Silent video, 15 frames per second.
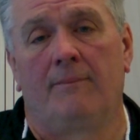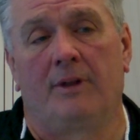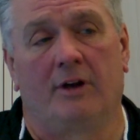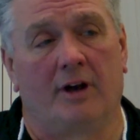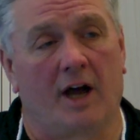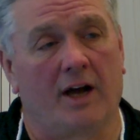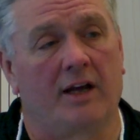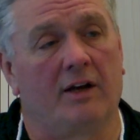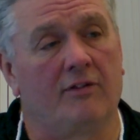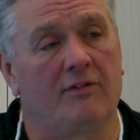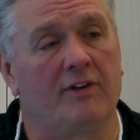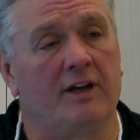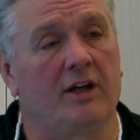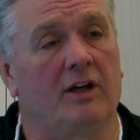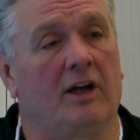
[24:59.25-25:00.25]
they're not going to
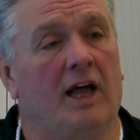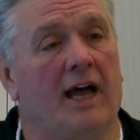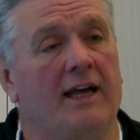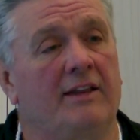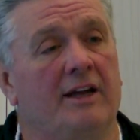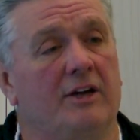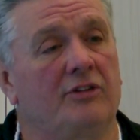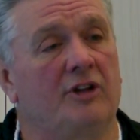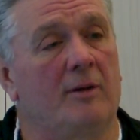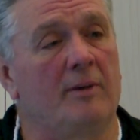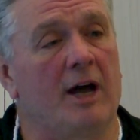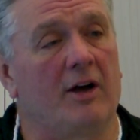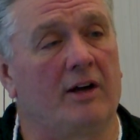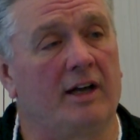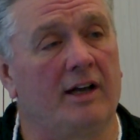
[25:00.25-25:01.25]
feel like they're
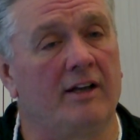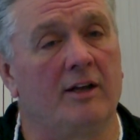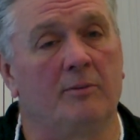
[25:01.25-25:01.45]
somehow getting